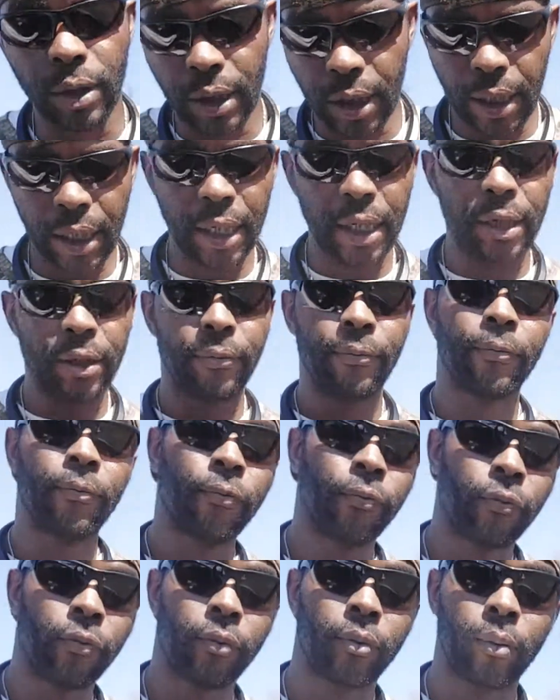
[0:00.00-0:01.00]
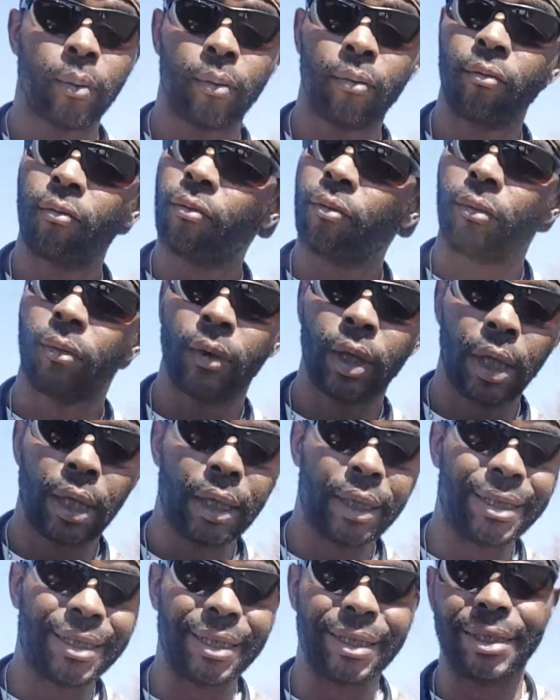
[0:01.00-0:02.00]
one here,
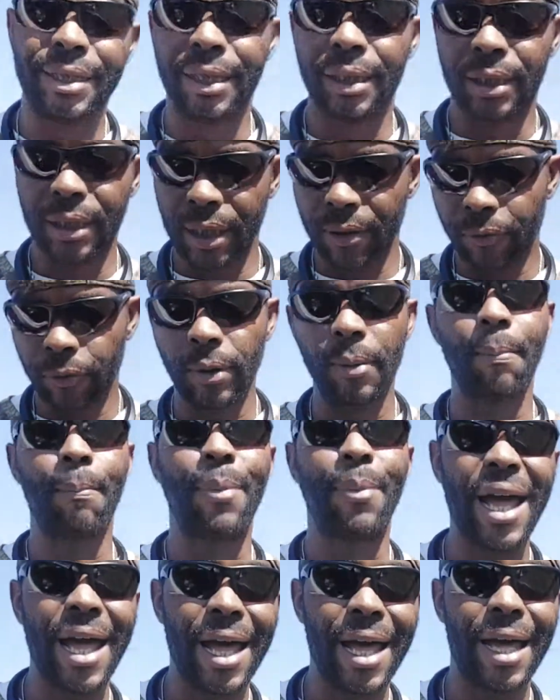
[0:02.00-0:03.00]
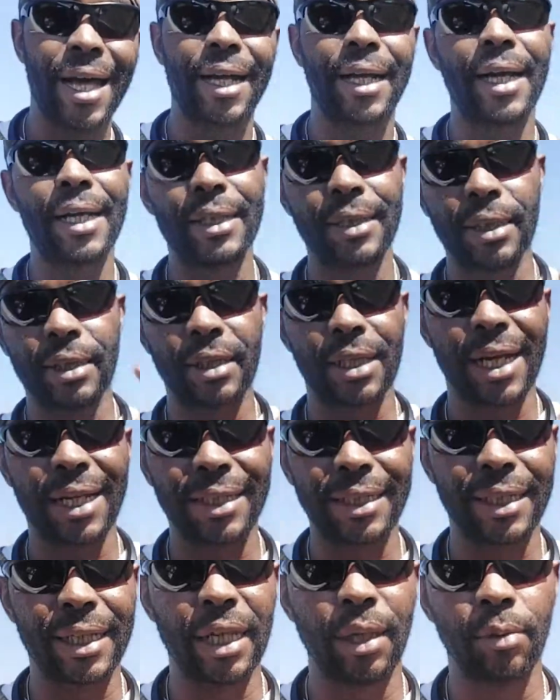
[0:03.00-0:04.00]
this is a different bag. I just
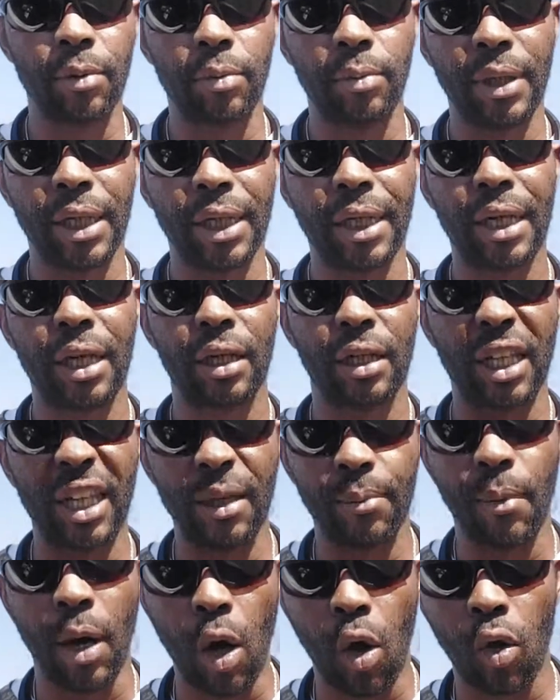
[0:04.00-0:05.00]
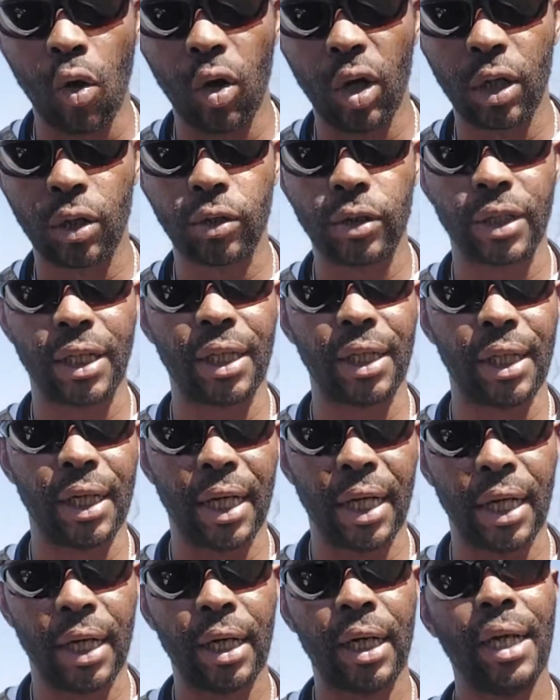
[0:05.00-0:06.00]
like to keep them in there, keep my oils in
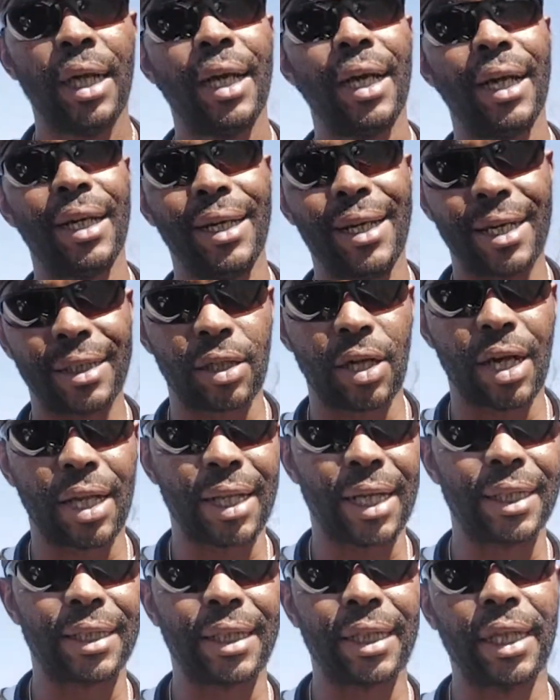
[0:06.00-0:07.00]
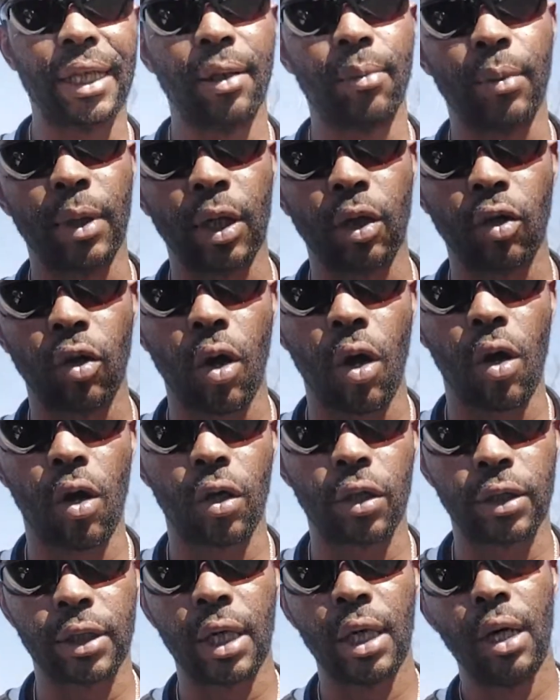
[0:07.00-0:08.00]
there, and that's how I like to keep my
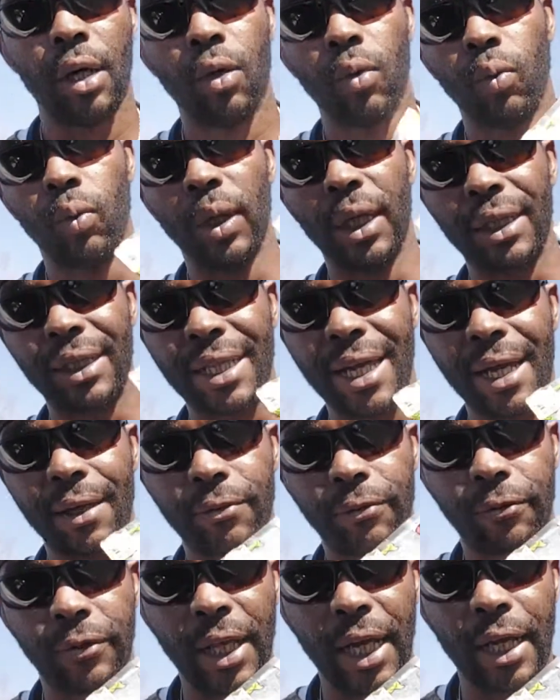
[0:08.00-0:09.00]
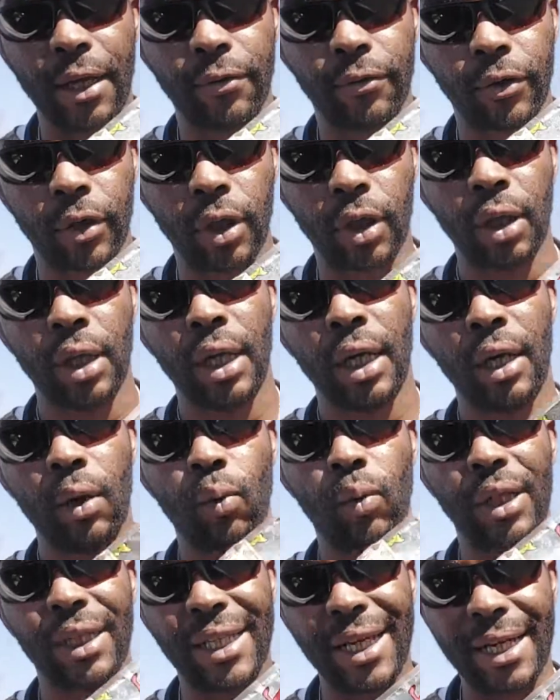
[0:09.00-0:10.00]
crawls, with that flavor
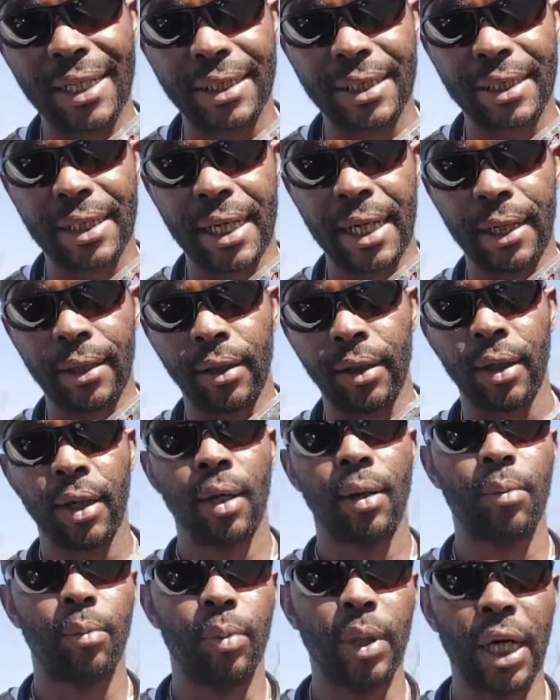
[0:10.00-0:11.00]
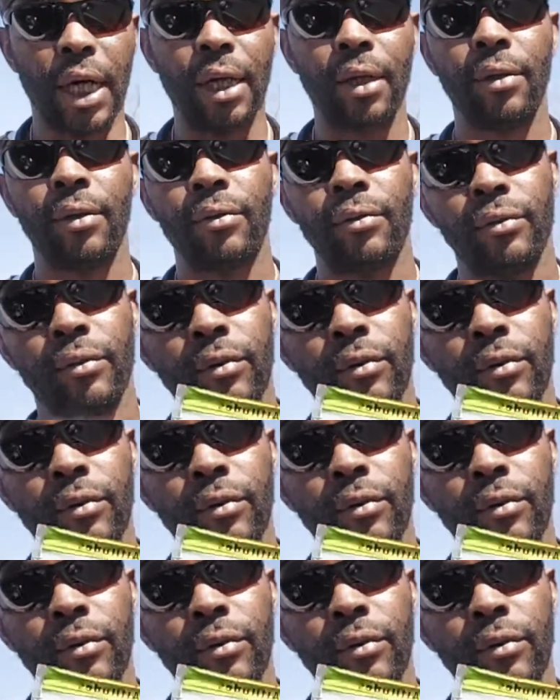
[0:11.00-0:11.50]
and with that scent. But